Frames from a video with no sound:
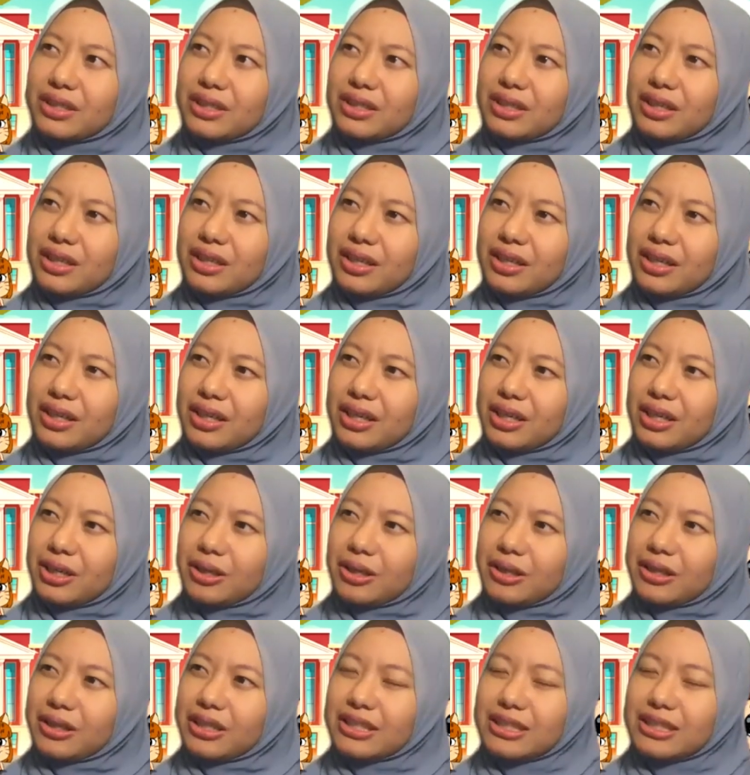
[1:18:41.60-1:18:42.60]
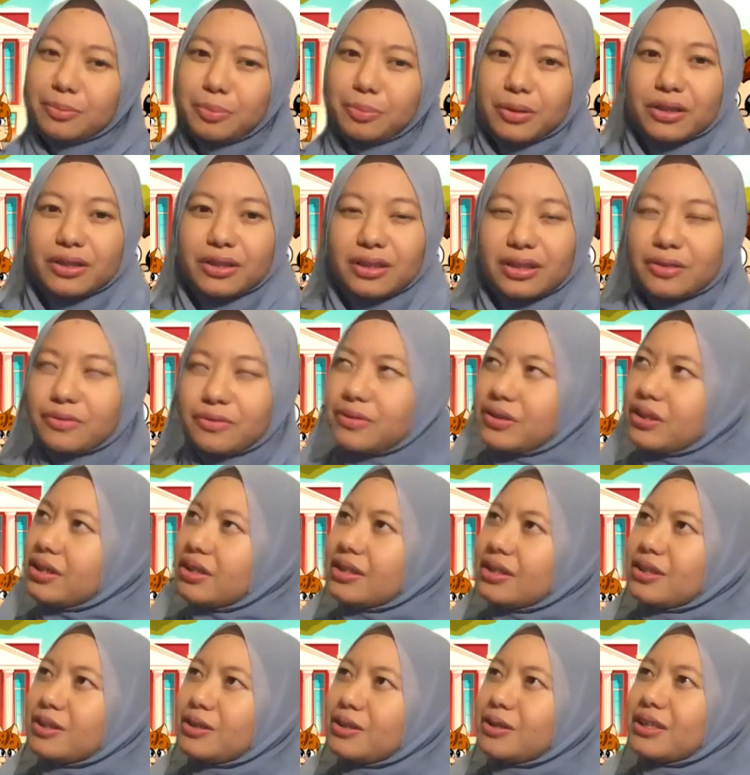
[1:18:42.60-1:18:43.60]
uh, the typical the
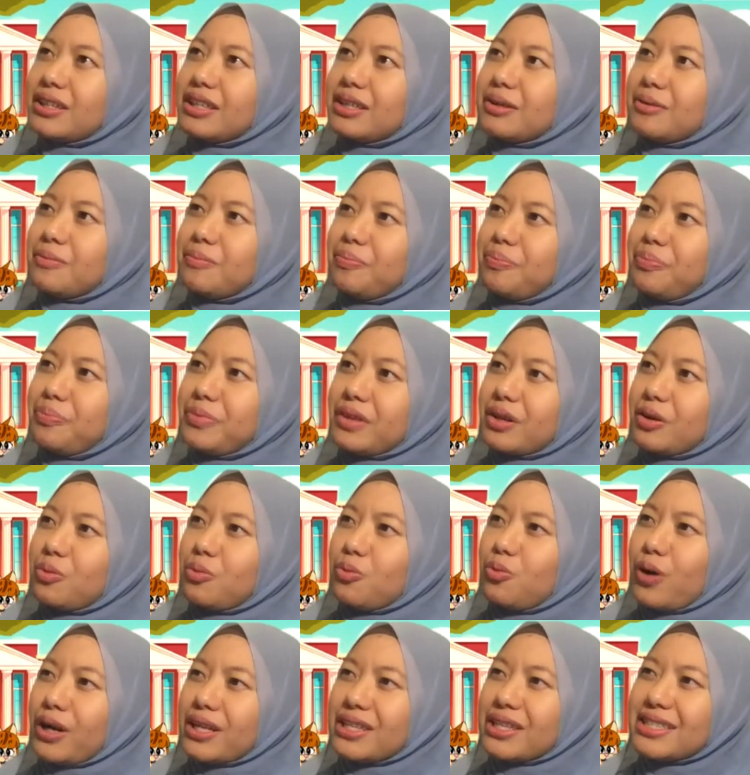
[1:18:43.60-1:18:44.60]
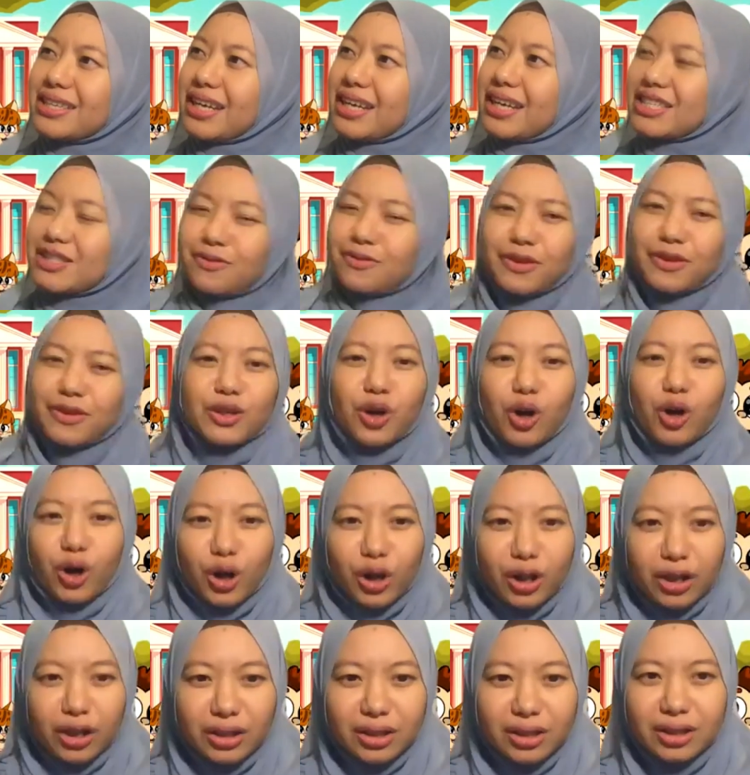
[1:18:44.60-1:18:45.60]
the the one size fit
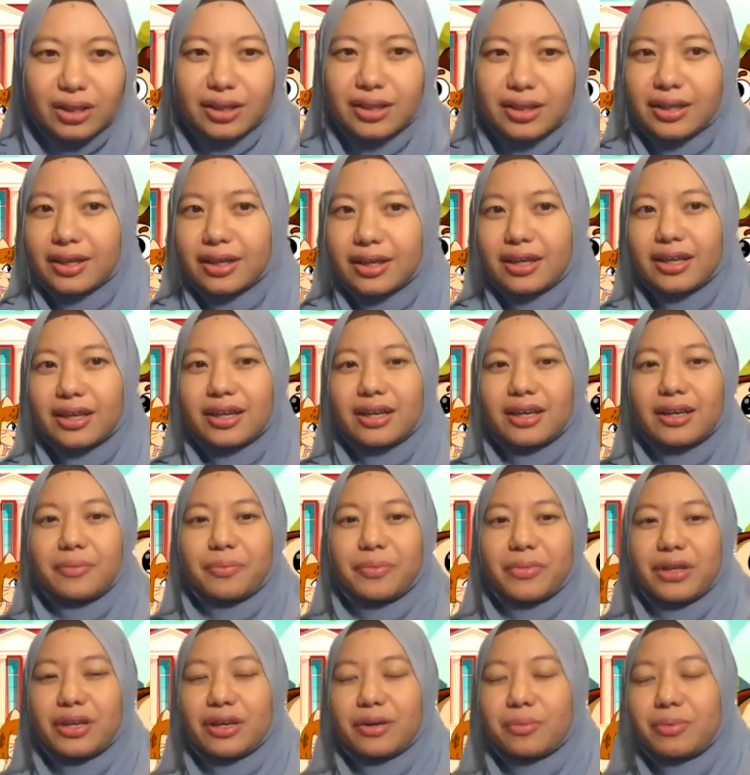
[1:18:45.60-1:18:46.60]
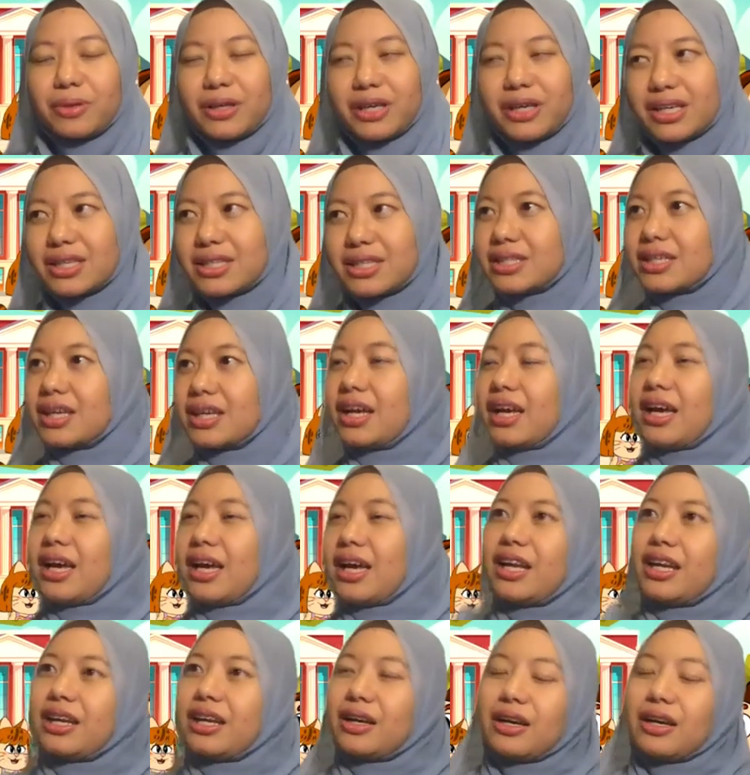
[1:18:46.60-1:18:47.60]
all um, earplugs
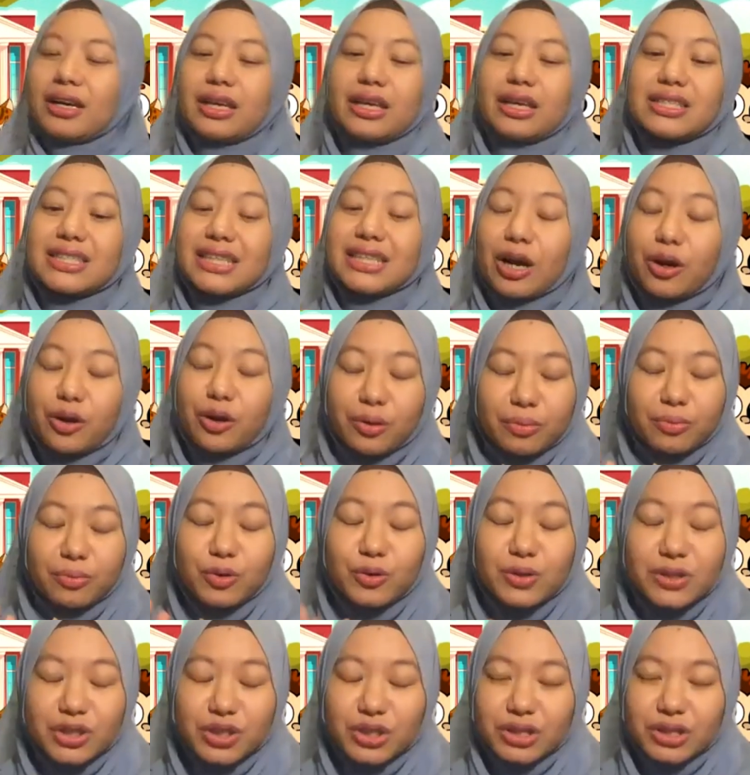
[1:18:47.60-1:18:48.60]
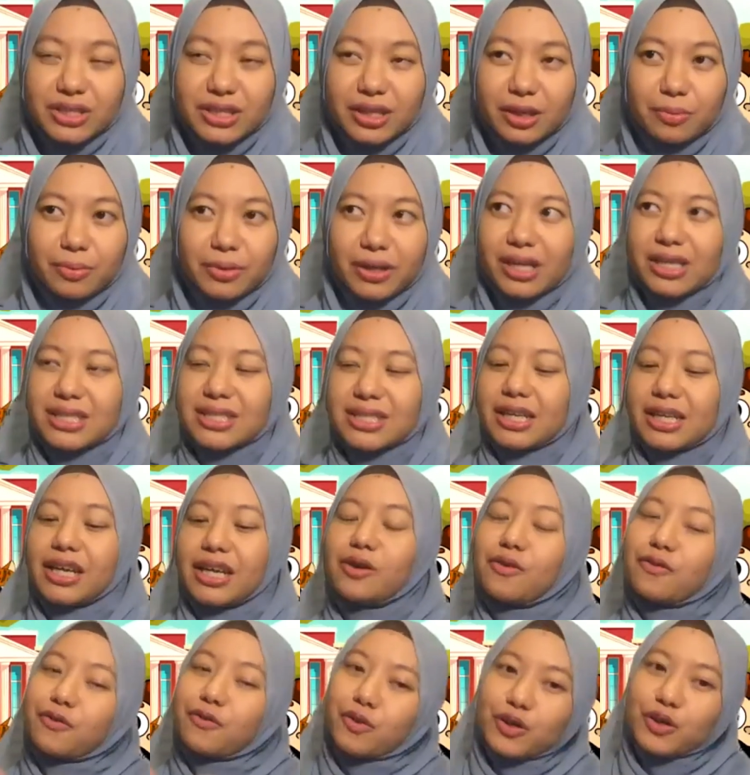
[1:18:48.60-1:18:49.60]
and uh, sound musicians earplugs and then
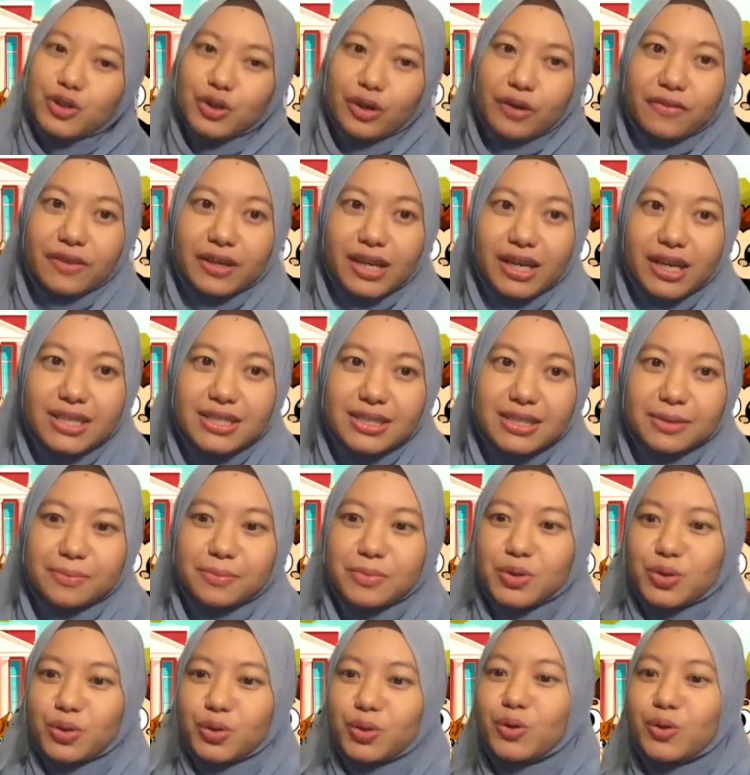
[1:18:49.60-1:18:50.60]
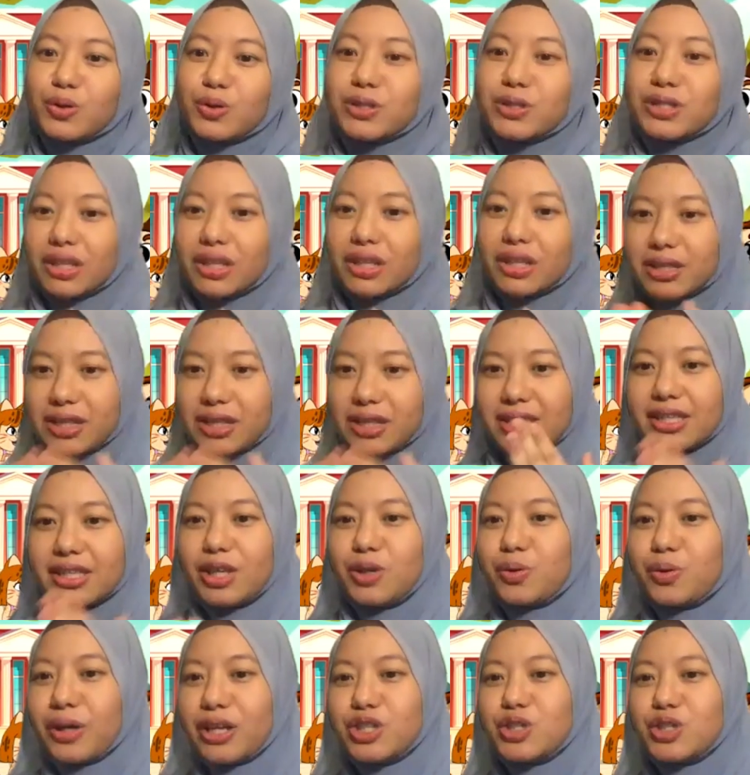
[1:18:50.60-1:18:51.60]
of course you have the custom so those are the things that you
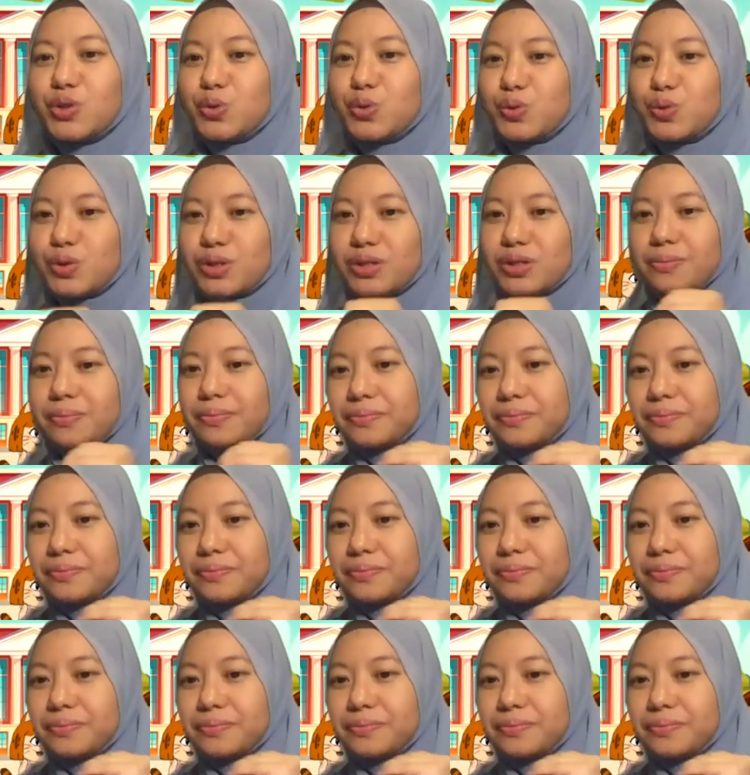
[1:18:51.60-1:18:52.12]
can choose